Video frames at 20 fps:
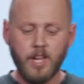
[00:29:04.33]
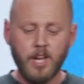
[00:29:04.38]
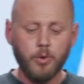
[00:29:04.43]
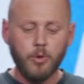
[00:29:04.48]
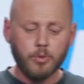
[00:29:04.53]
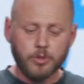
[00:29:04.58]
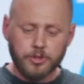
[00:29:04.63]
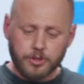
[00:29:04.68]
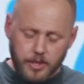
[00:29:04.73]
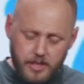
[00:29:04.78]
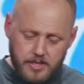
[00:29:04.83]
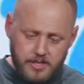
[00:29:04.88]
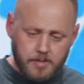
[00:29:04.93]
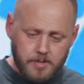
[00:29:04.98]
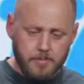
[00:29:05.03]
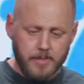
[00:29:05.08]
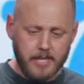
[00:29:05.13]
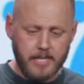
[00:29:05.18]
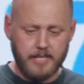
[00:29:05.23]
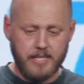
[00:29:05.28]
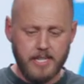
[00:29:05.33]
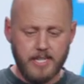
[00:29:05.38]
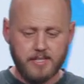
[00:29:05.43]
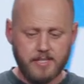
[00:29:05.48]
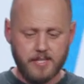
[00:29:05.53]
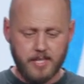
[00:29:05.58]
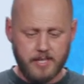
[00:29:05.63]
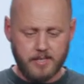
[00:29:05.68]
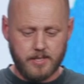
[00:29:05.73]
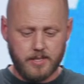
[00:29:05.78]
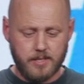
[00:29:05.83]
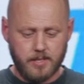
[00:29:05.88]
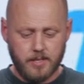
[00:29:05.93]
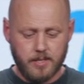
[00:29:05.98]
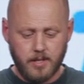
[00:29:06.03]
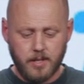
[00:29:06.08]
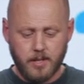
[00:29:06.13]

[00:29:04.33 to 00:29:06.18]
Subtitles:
we'll trust him at a distance.